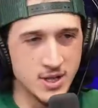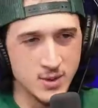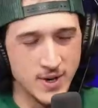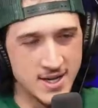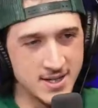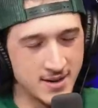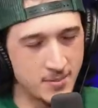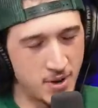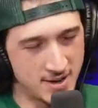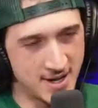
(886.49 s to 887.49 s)
cuz we hadn't done a
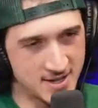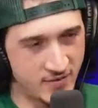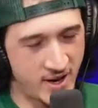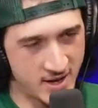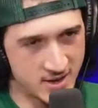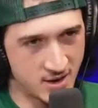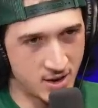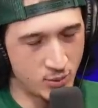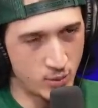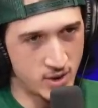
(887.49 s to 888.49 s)
podcast in Vegas in a
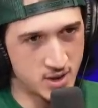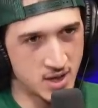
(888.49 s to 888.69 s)
couple weeks.